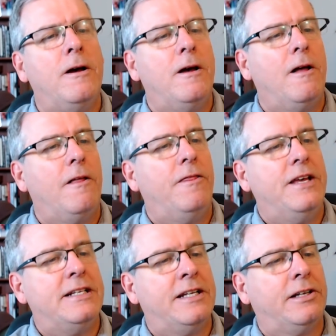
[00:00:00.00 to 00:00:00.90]

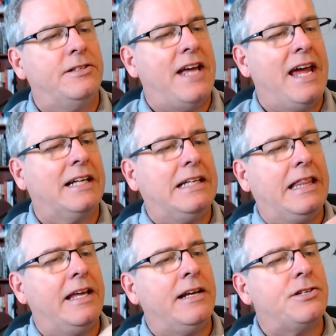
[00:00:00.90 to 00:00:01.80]
These little dangly
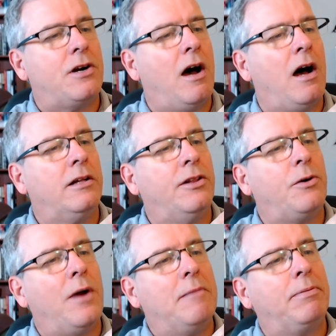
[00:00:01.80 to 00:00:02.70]
things are all in the
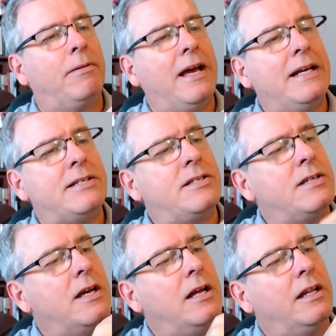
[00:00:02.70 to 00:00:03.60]
right place.
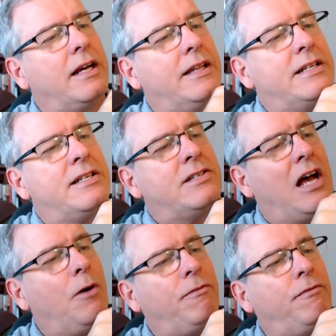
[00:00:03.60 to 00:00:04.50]
Look at this is
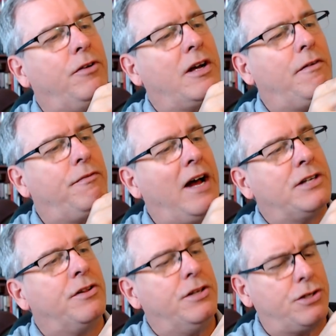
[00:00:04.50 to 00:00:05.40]
how, look how fragile
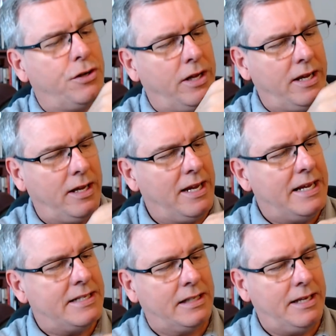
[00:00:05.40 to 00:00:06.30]
this could
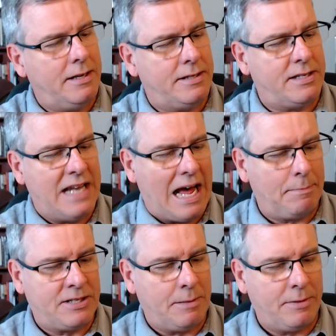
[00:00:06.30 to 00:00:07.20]
easily snap
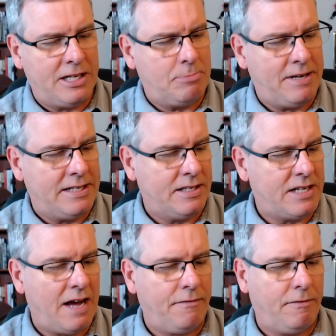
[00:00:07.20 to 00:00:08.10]
some of these pieces
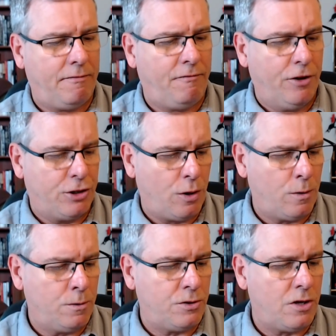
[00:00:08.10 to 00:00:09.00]
off the
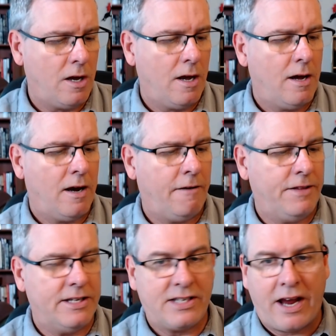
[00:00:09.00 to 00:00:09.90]
toes of
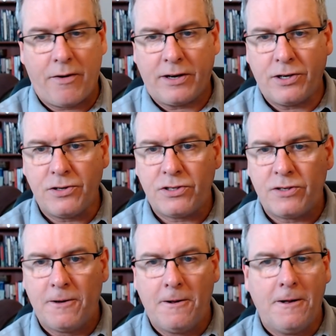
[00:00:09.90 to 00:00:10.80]
these characters.
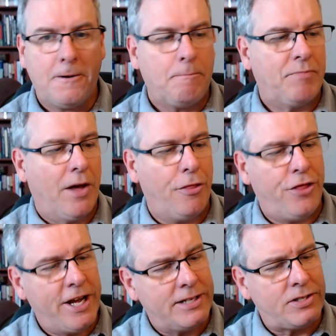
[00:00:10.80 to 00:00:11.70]
Now
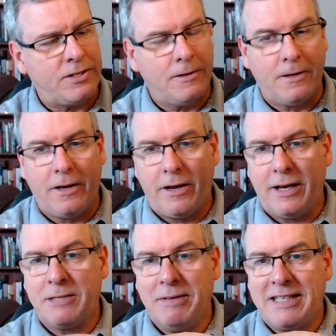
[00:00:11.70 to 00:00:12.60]
this is
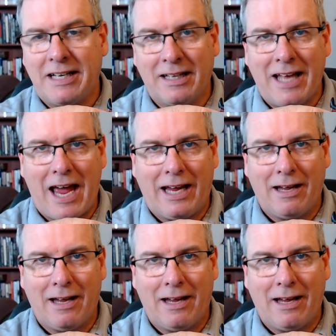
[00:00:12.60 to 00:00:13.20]
missing a leg.